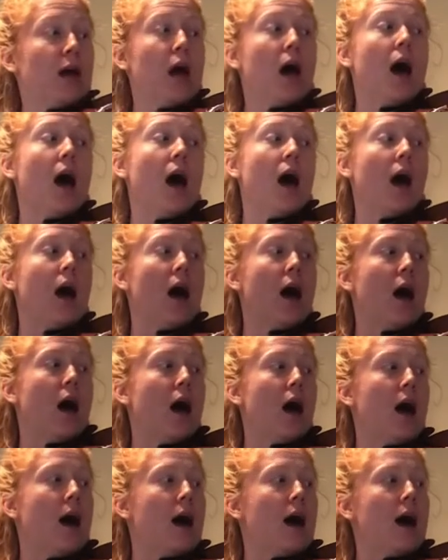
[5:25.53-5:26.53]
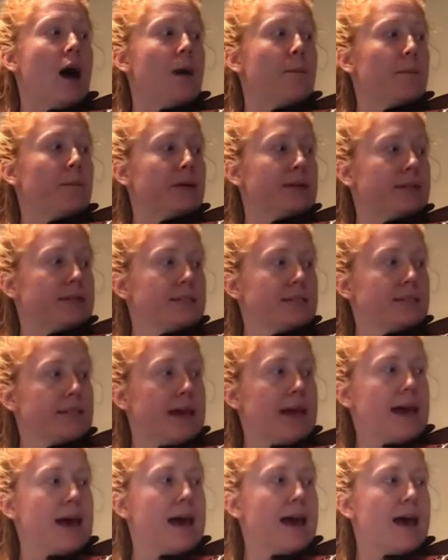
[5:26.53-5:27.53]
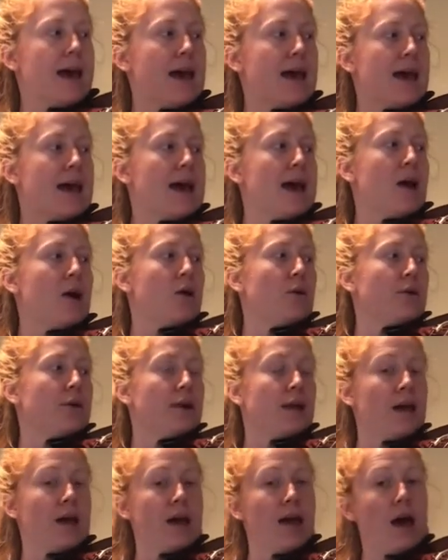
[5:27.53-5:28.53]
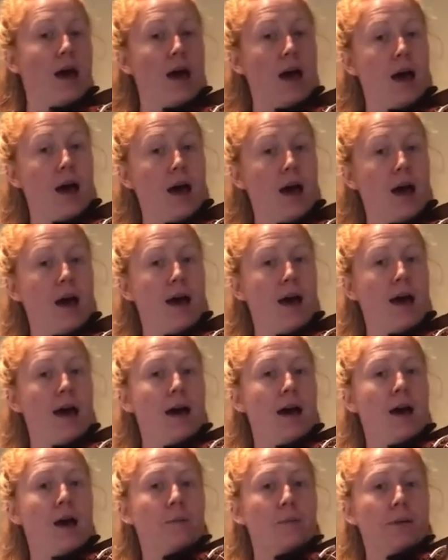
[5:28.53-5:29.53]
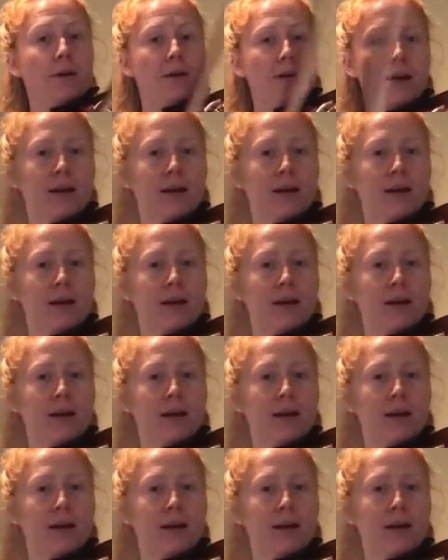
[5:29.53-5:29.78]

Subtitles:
up, down, up.